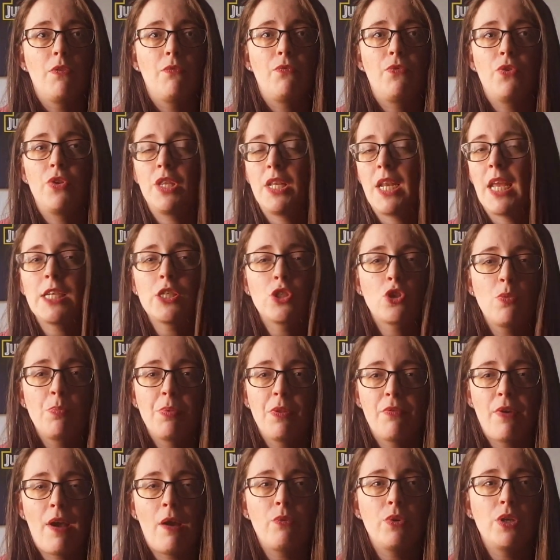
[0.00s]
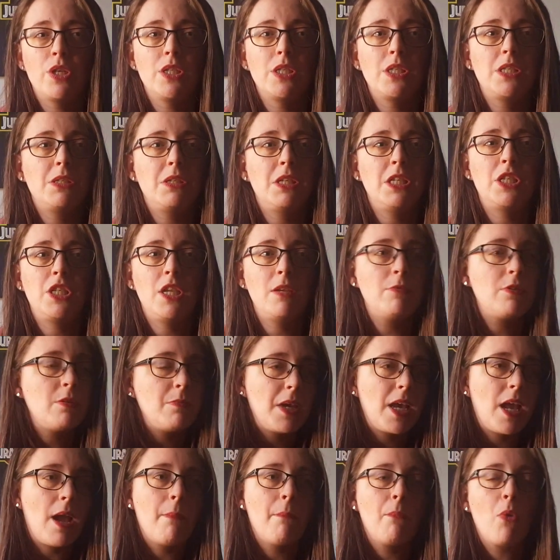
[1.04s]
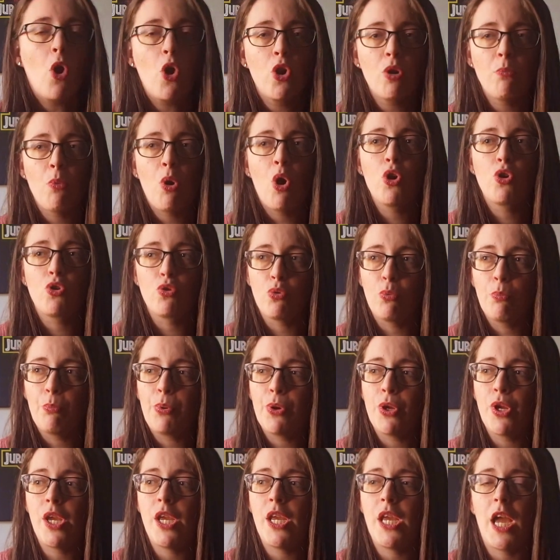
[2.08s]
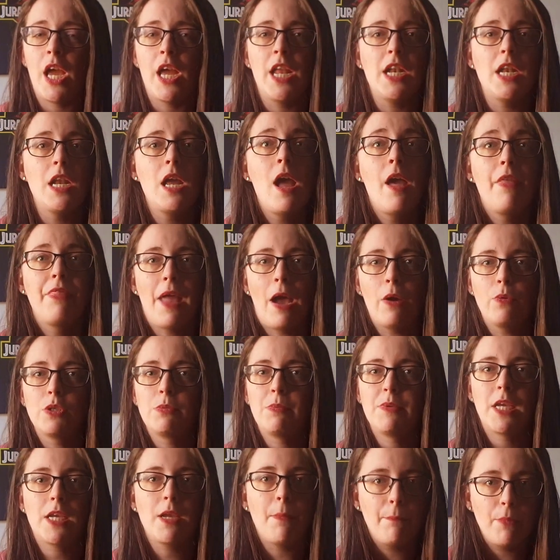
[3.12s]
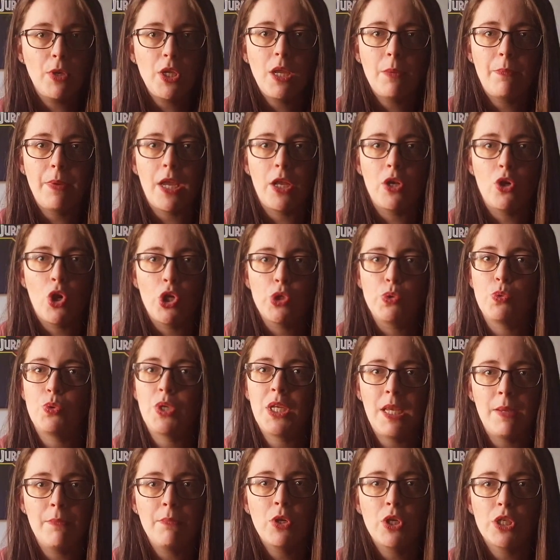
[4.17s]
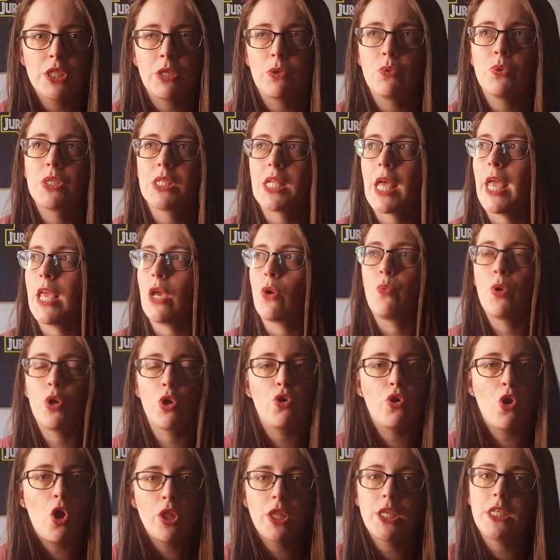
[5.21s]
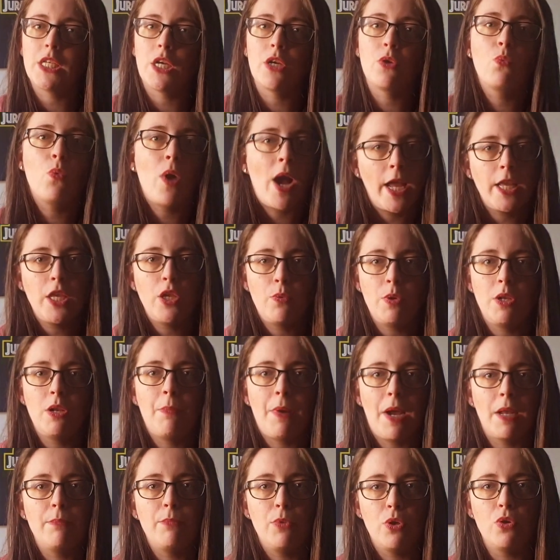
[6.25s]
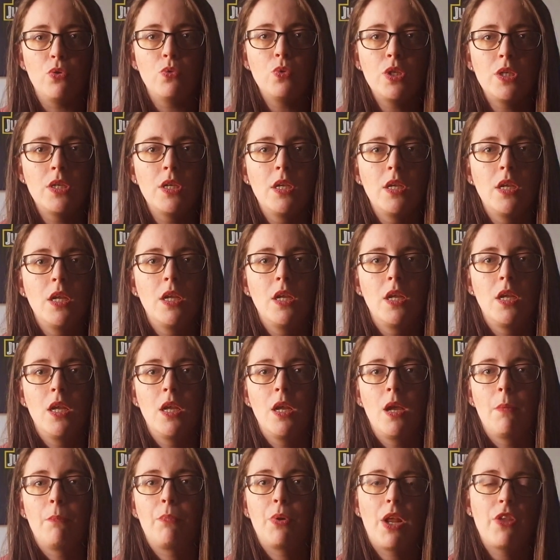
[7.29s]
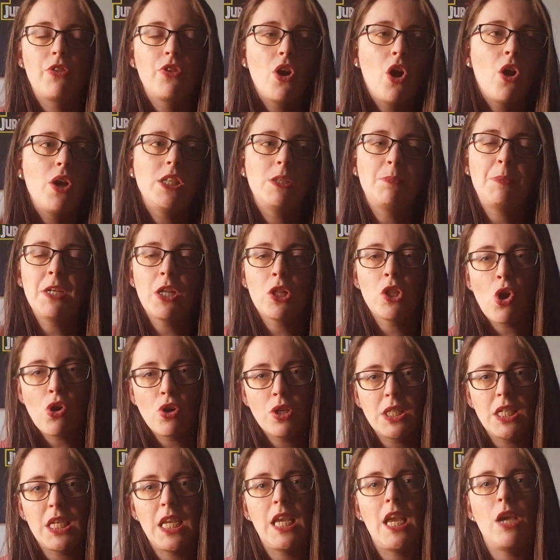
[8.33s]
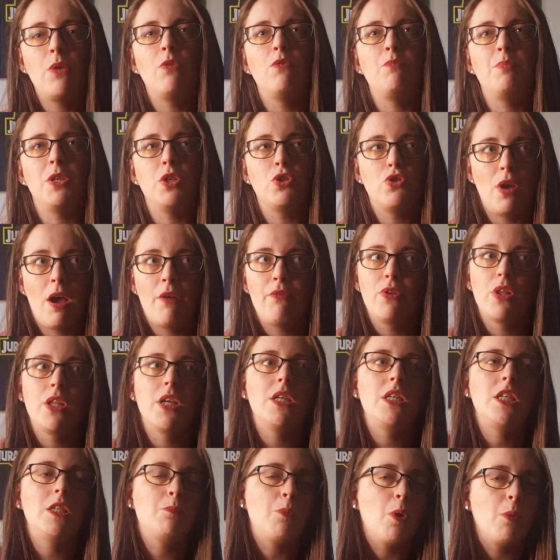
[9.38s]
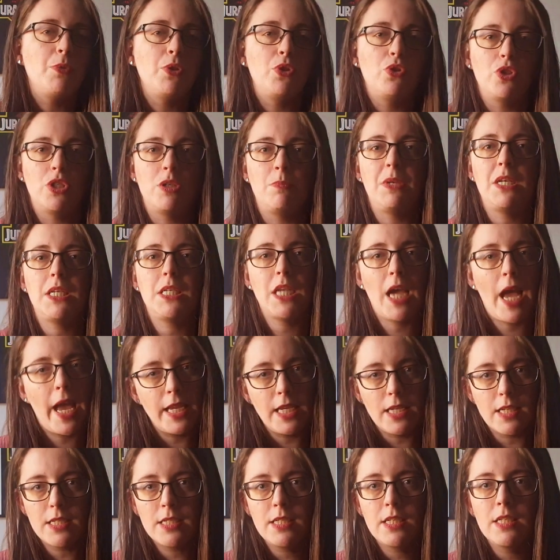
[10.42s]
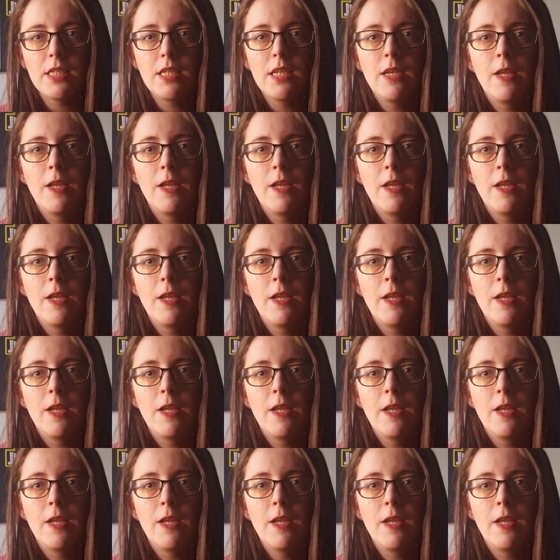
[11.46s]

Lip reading: For the next couple of hours he seemed to be getting more and more grumpy, and that was making me a bit annoyed with him because I was like, we're on holiday, why are you in a bad mood? But I thought, it's been a long day, we've been travelling, he's probably just a bit tired.